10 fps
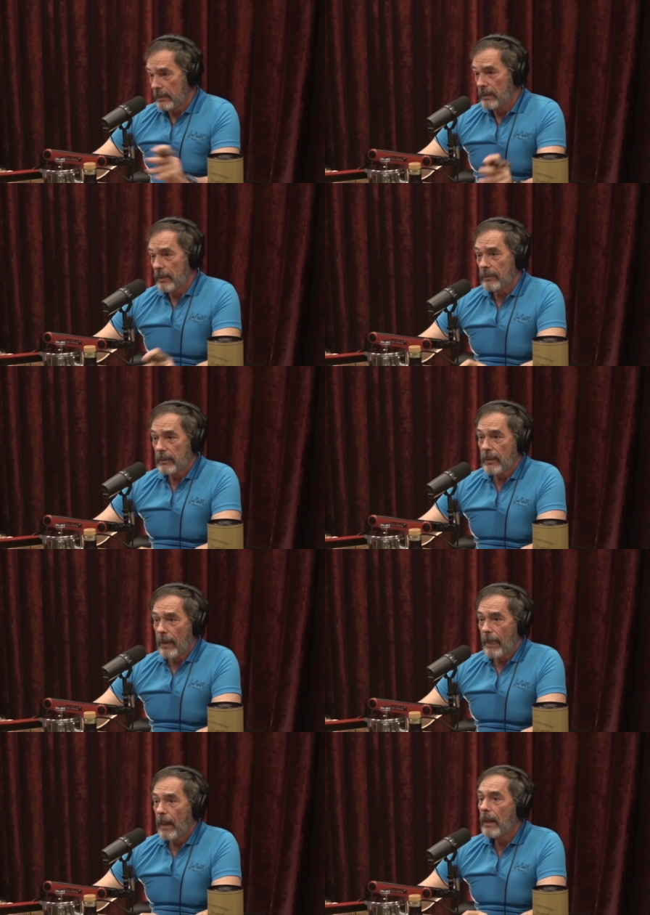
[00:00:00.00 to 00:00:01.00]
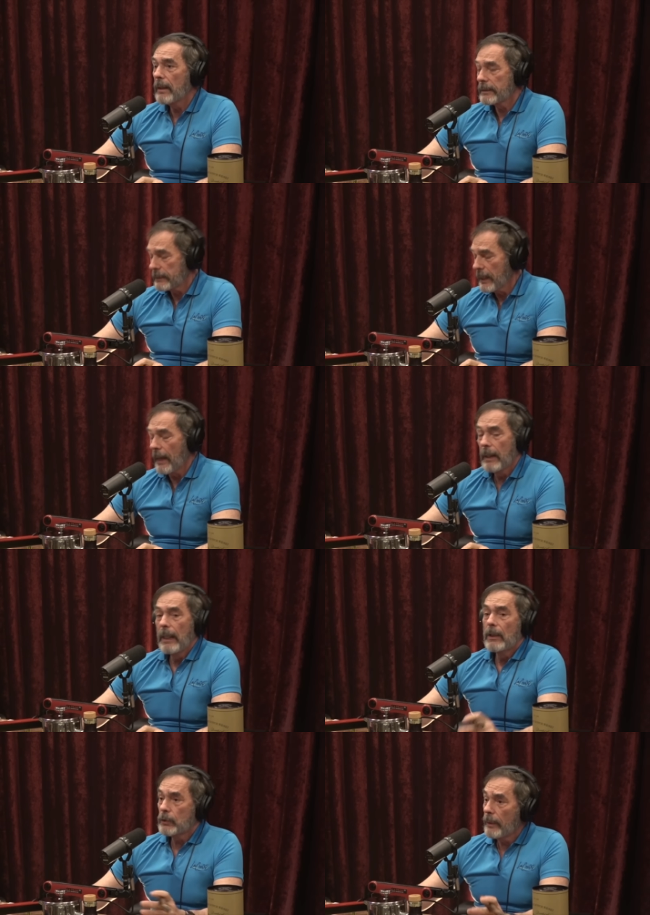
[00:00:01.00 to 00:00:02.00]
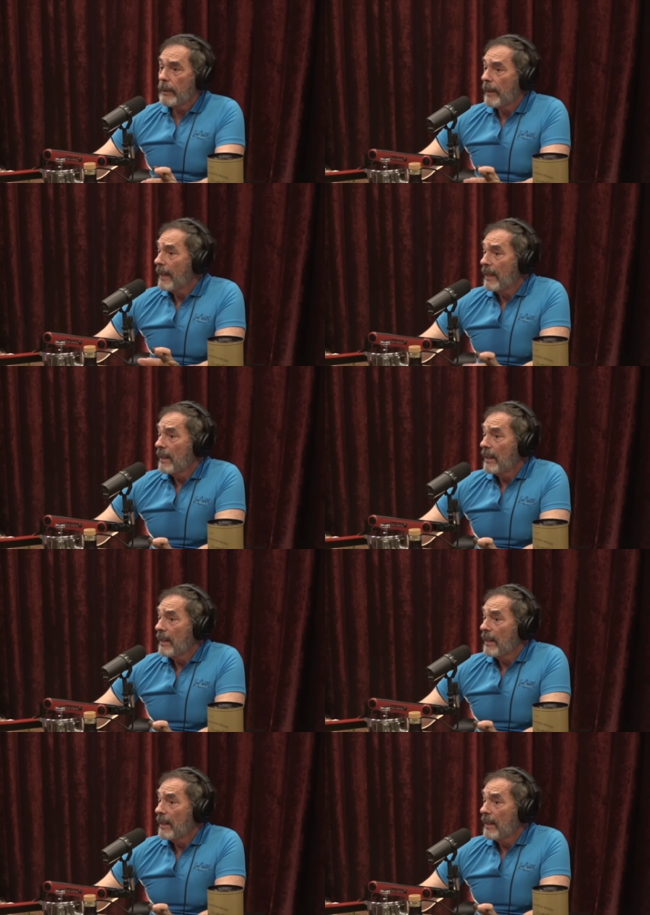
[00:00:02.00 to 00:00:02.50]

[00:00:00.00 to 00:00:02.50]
It's know, a crazy fight. It's, yeah. yeah. So, anyway,